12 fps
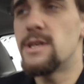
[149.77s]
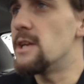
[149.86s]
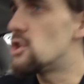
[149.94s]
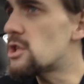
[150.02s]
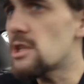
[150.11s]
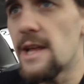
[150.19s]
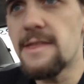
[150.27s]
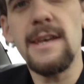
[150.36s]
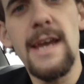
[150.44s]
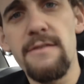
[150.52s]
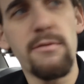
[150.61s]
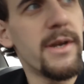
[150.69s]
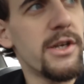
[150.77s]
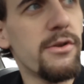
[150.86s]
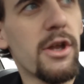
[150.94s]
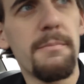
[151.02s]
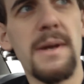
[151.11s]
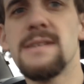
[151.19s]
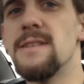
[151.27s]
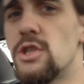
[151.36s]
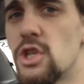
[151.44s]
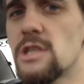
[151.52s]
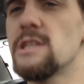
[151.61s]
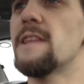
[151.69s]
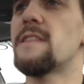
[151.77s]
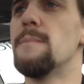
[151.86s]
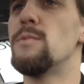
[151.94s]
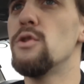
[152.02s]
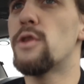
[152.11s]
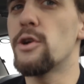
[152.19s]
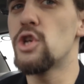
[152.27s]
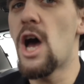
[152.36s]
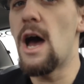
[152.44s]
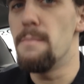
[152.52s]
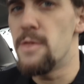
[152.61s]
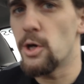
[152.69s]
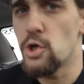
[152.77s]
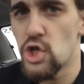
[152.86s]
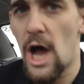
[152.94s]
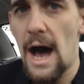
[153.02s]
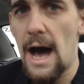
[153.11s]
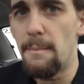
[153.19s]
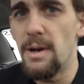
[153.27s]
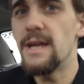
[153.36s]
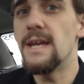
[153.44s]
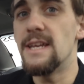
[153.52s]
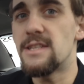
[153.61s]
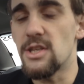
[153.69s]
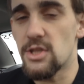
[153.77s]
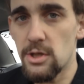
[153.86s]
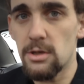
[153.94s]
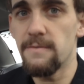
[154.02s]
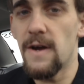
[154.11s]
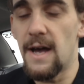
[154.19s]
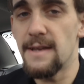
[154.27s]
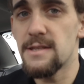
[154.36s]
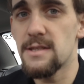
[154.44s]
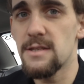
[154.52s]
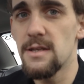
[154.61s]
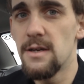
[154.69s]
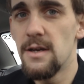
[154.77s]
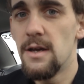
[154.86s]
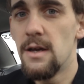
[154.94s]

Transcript: say, just let the government do their business, just let them do their job. Their job is to serve us.